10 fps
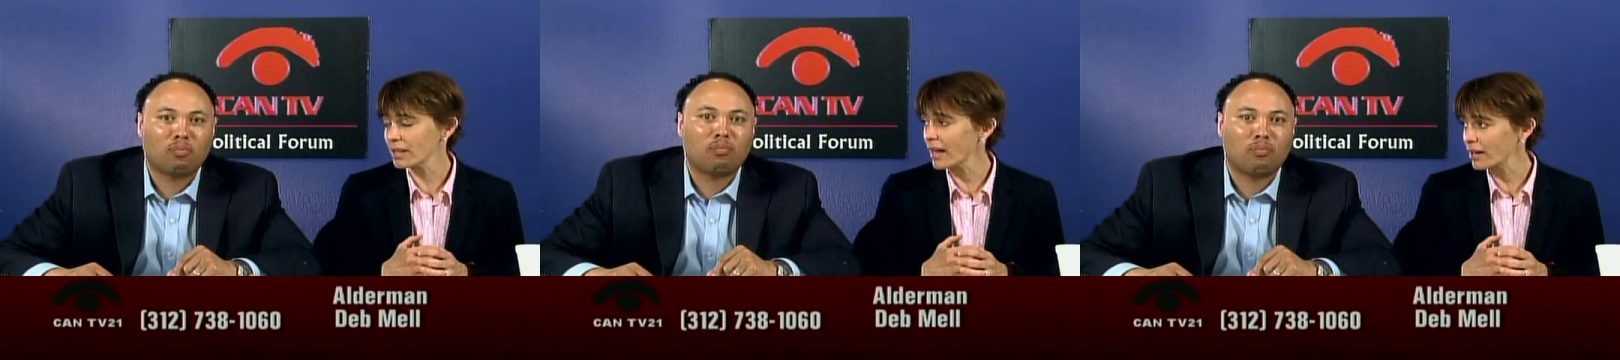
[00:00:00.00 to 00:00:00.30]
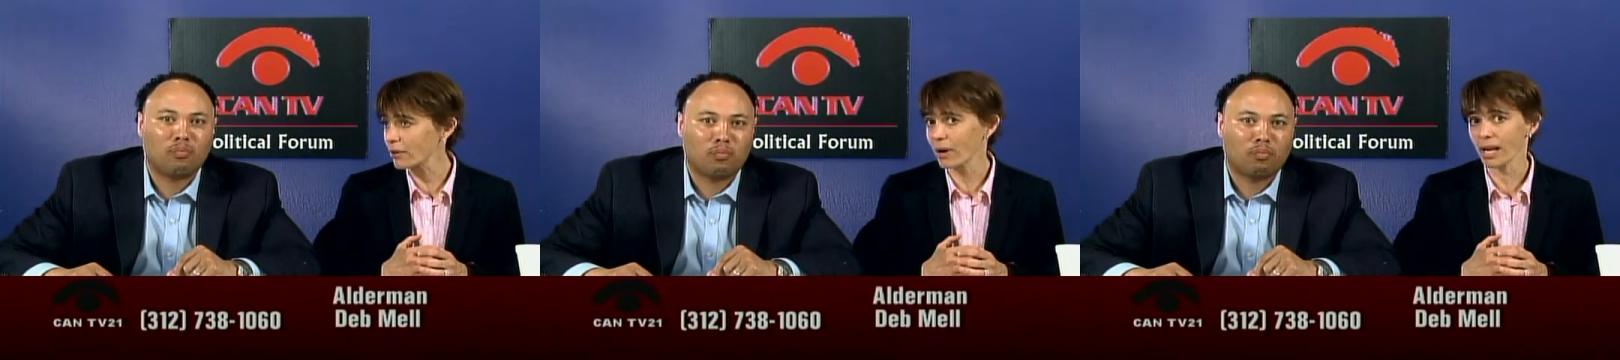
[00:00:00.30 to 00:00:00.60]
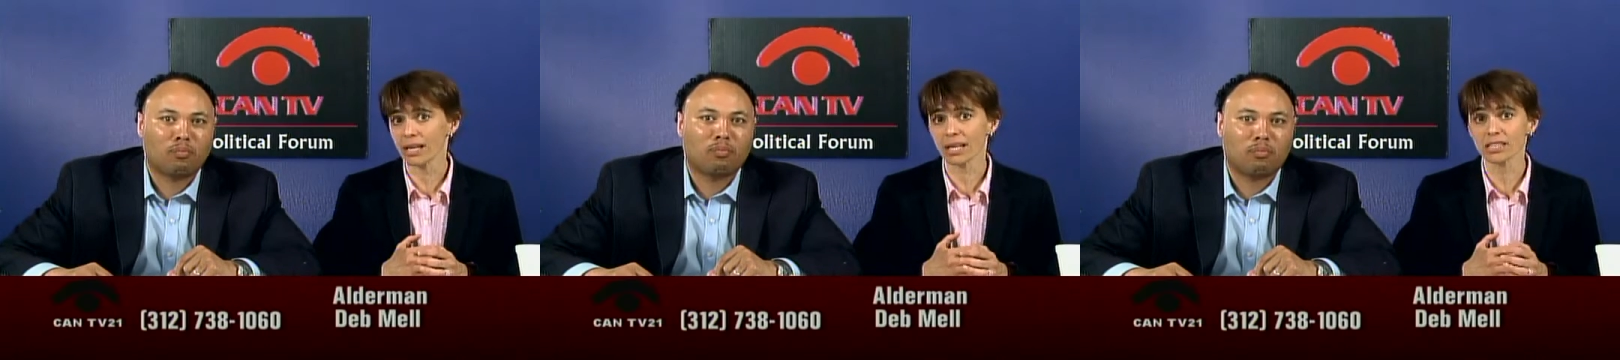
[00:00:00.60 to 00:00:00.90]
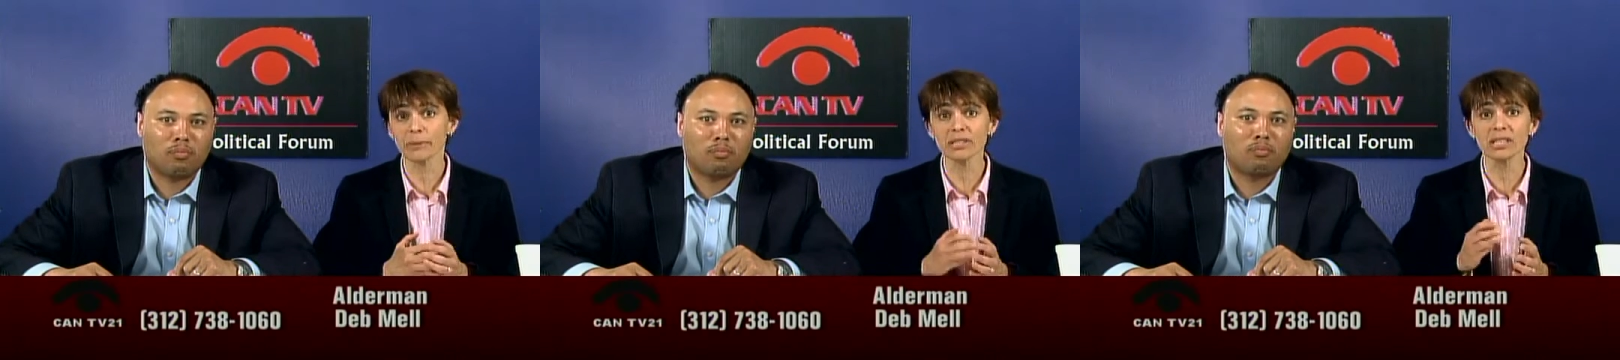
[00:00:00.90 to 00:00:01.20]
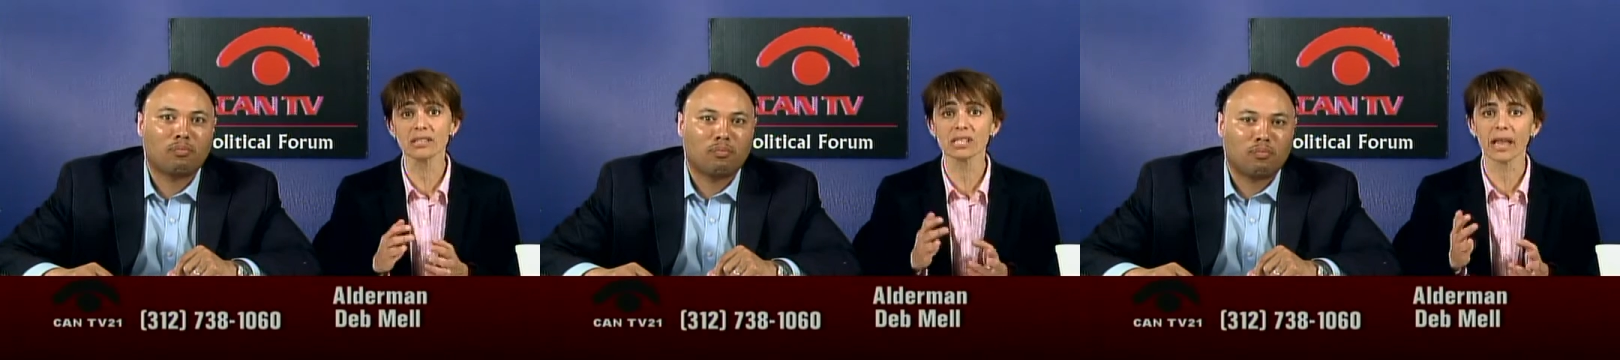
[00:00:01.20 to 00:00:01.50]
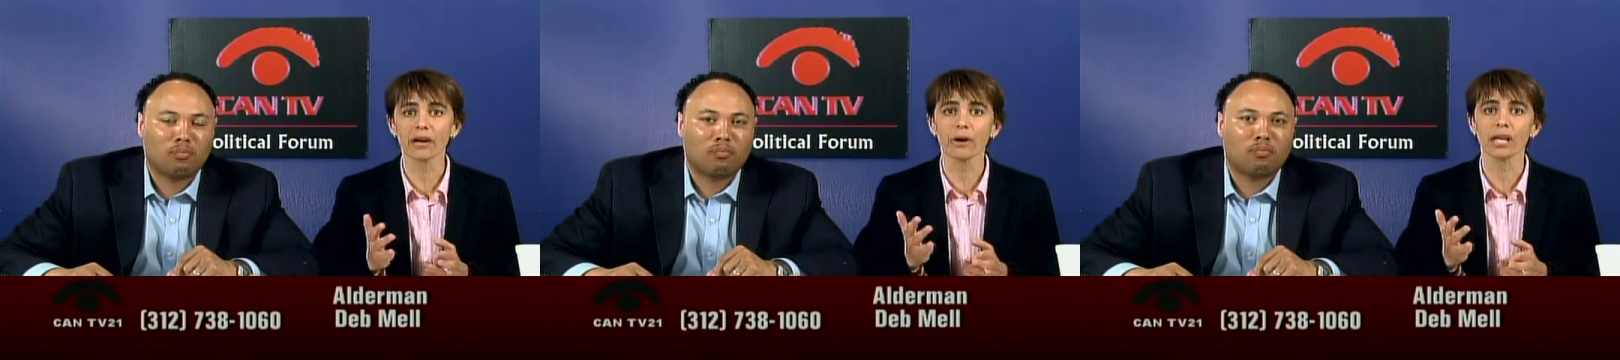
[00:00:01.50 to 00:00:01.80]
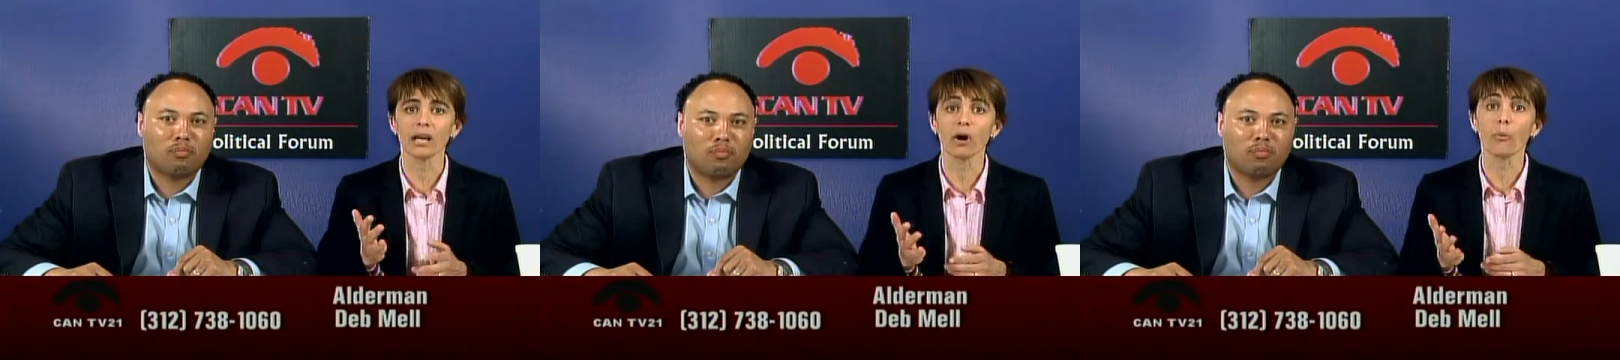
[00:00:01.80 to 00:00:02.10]
Speaker 1: a lot of great, especially there's a lot of
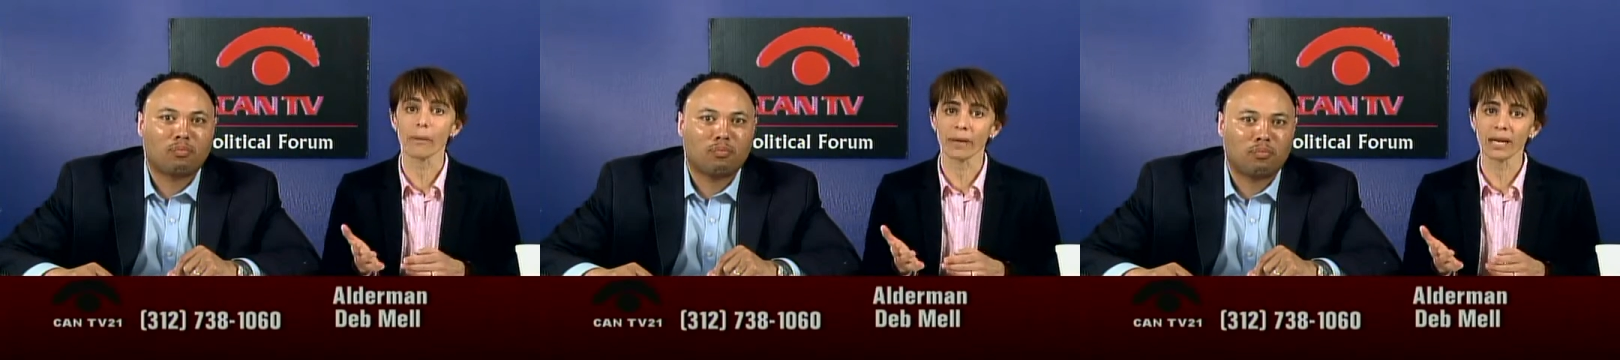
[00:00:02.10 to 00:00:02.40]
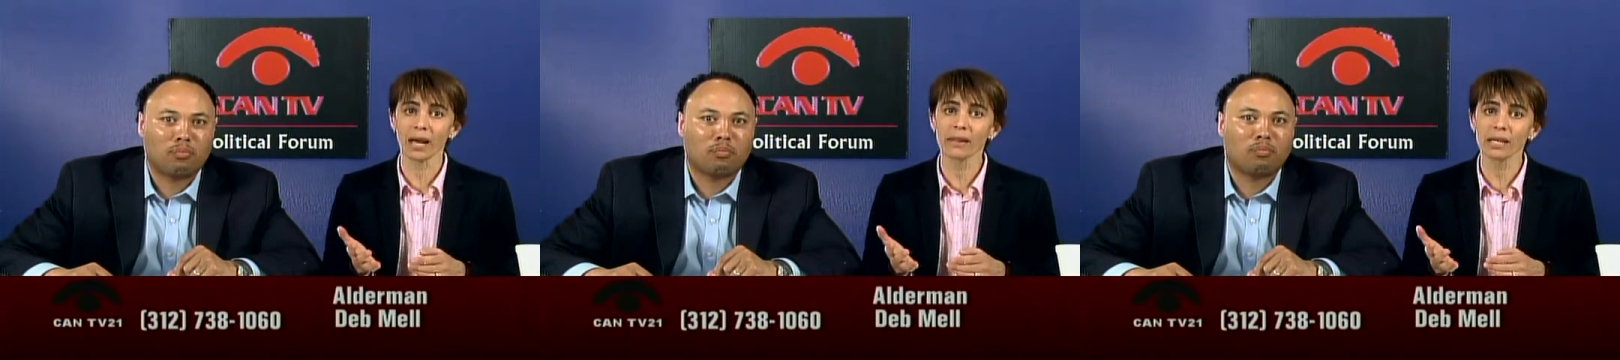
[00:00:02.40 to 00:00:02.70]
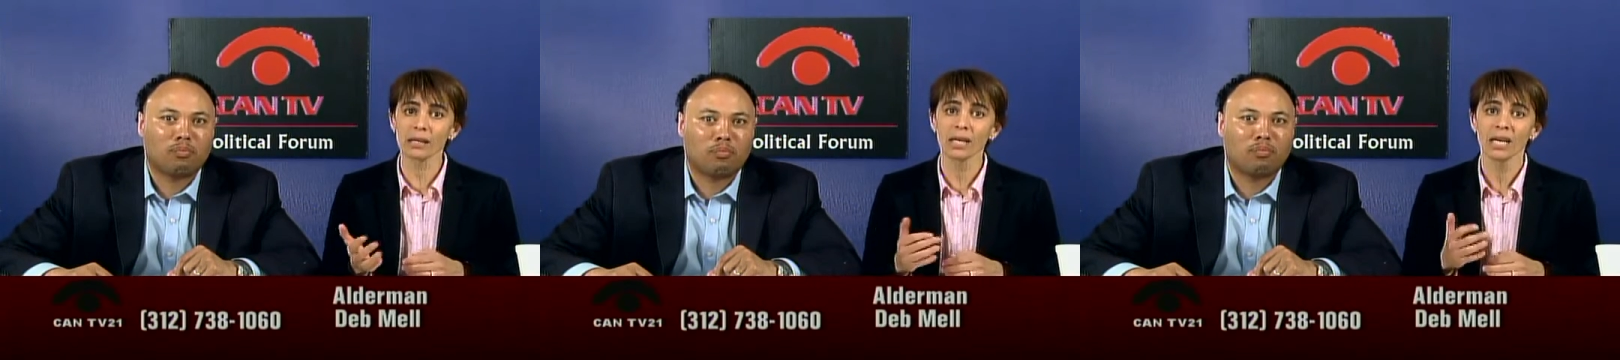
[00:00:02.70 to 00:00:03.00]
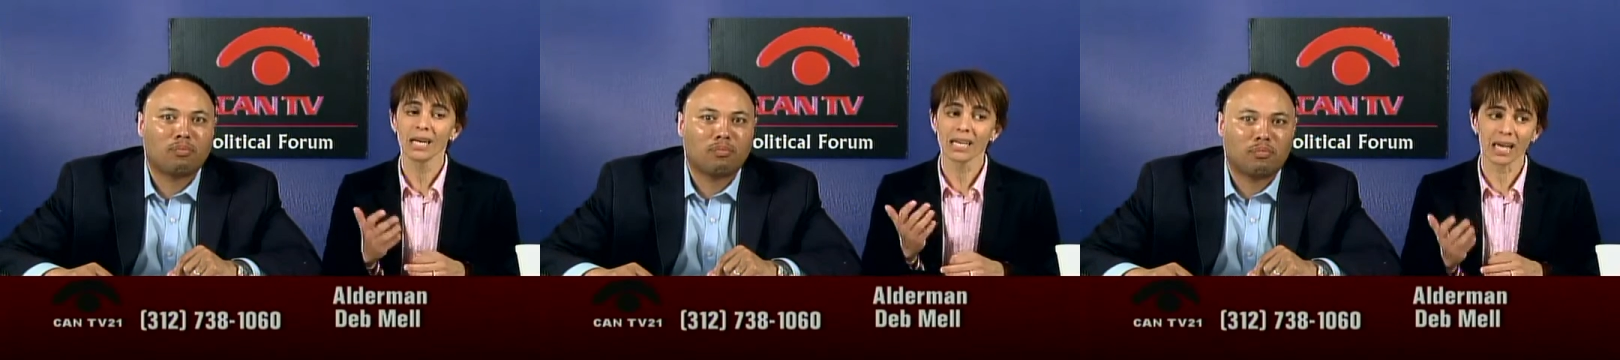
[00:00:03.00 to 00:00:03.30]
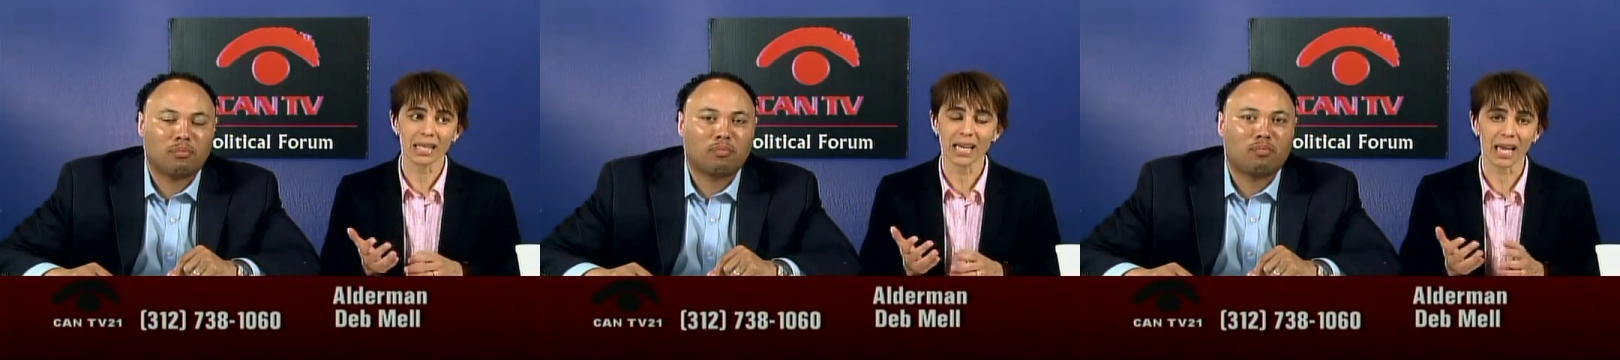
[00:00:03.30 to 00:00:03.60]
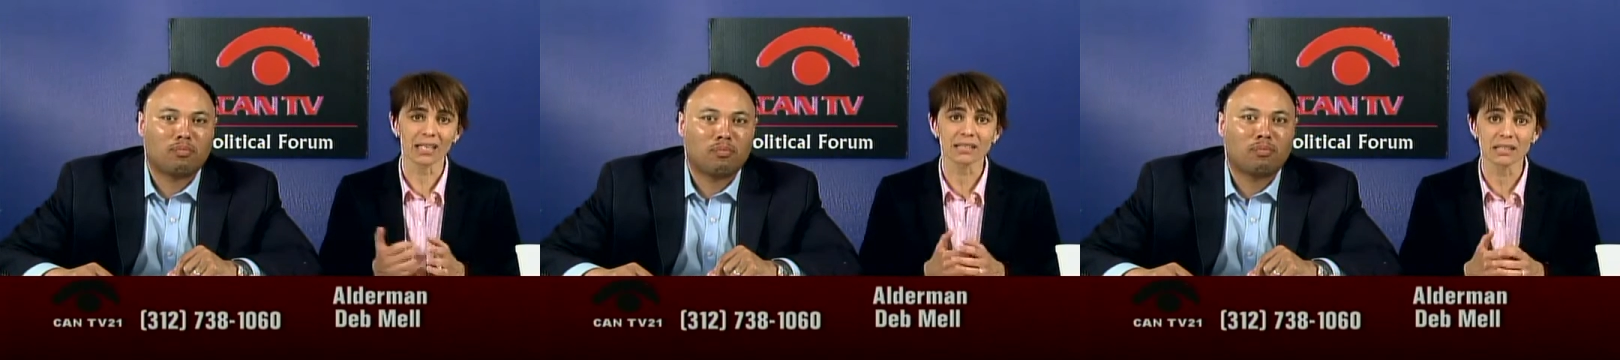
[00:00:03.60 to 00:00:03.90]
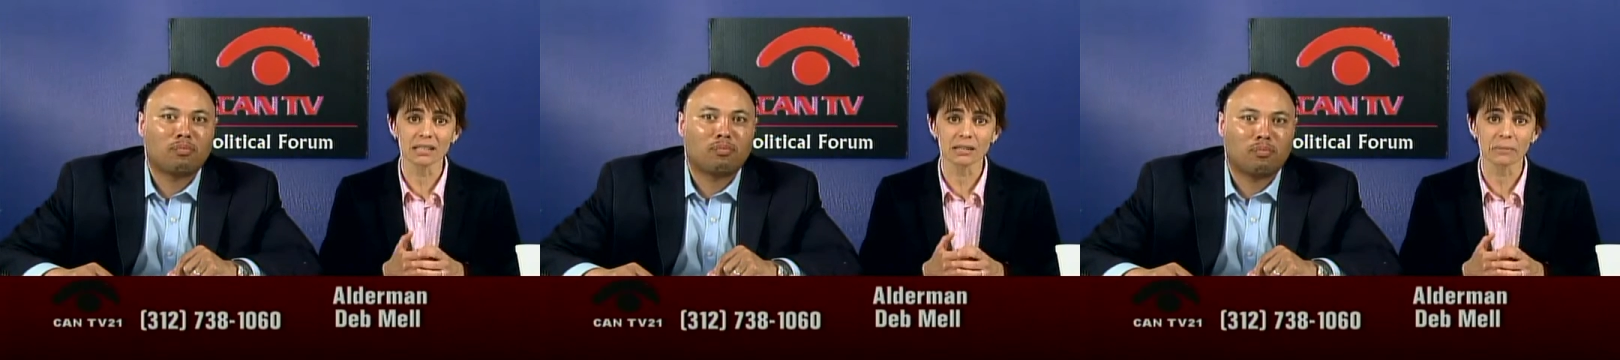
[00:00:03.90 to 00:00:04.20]
great young women down there. Kelly Cassidy is